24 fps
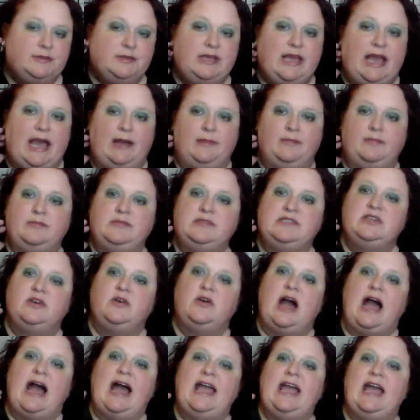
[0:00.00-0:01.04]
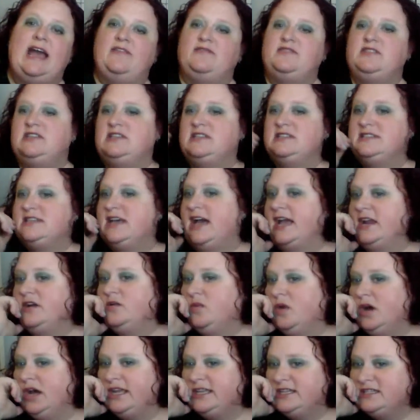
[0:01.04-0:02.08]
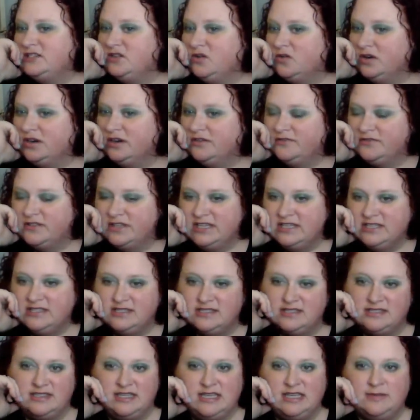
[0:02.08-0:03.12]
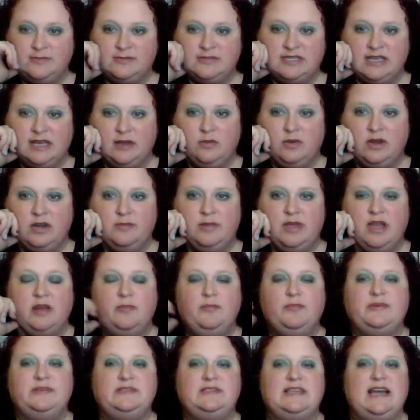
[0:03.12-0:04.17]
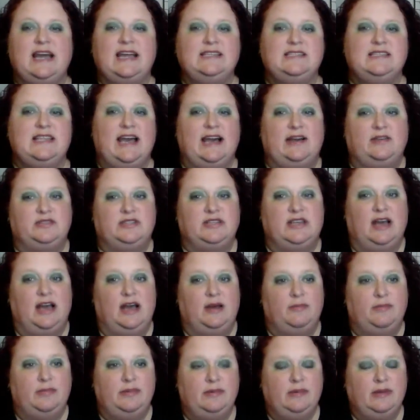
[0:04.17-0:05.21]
yeah. So I have to decide what Tour de Fleece teams I want to be on besides the House Cup.